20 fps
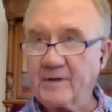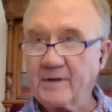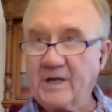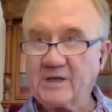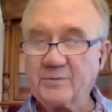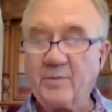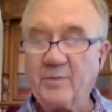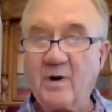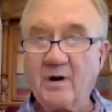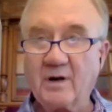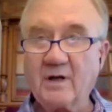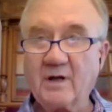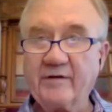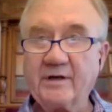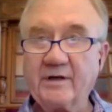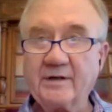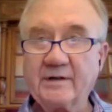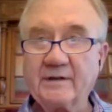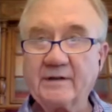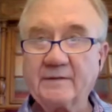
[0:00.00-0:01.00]
as part of
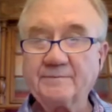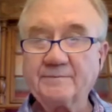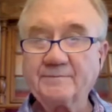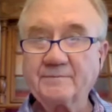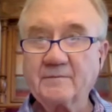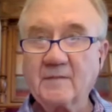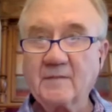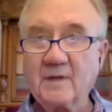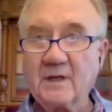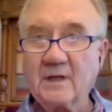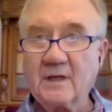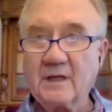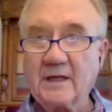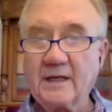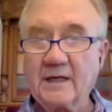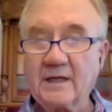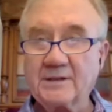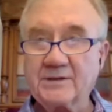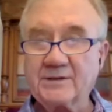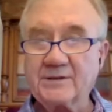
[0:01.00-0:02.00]
it.
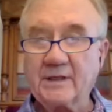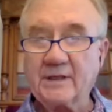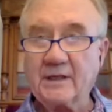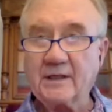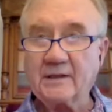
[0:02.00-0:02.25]
It